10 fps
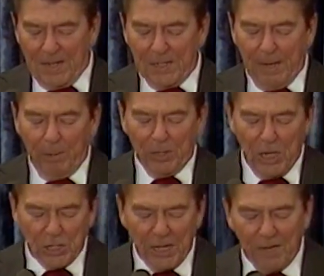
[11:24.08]

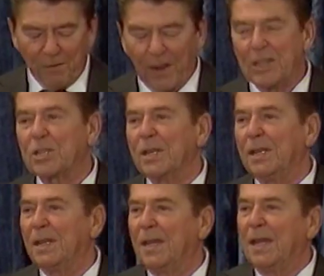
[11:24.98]
double-digit
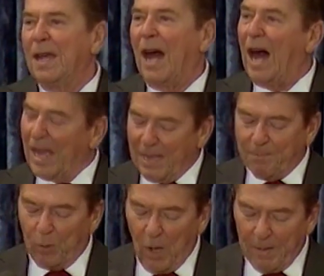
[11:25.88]
inflation, high
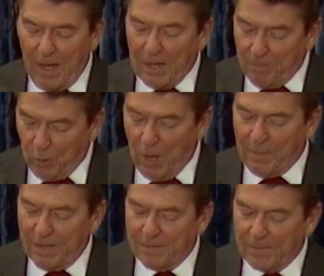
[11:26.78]

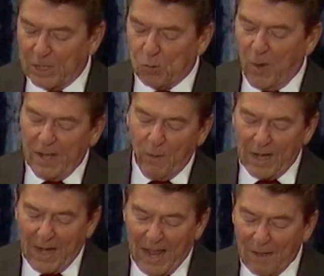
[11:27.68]
unemployment, a
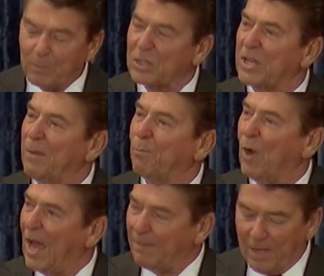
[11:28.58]
twenty-one point five percent
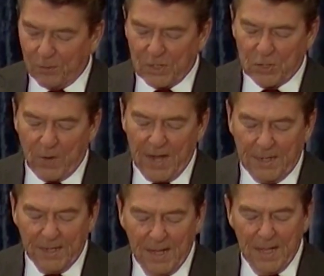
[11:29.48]
prime interest
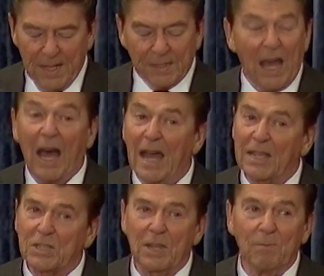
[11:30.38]
rate, the
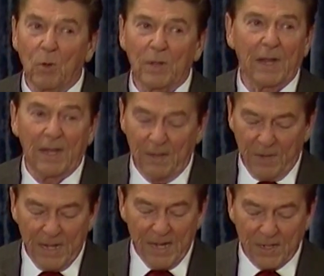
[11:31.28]
highest in more than one
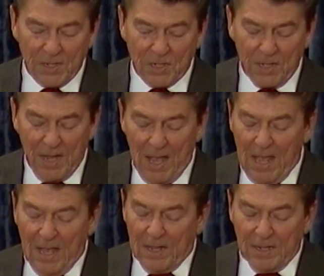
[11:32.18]
hundred years,
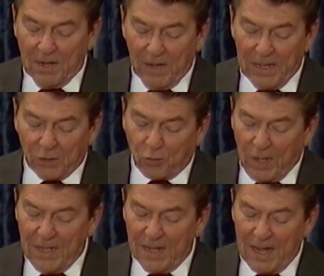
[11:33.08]
nearly a
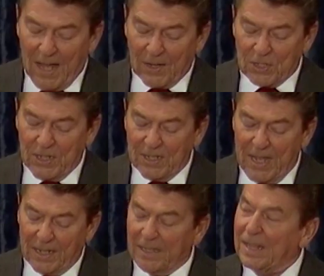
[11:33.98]
trillion dollars in
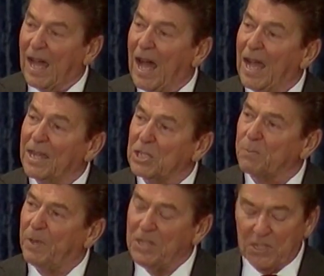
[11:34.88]
debt, and the
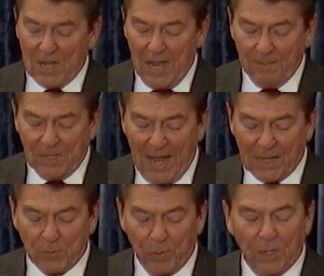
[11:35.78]
highest peacetime
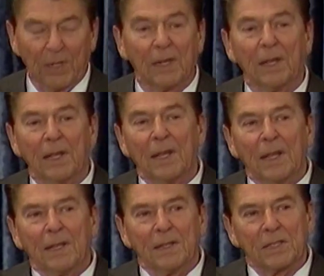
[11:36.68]
tax burden
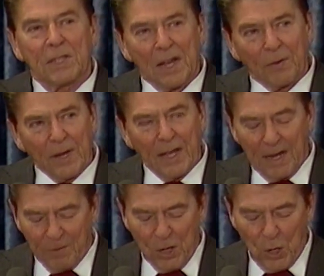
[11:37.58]
this country
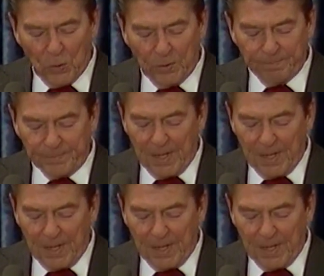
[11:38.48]
had ever known.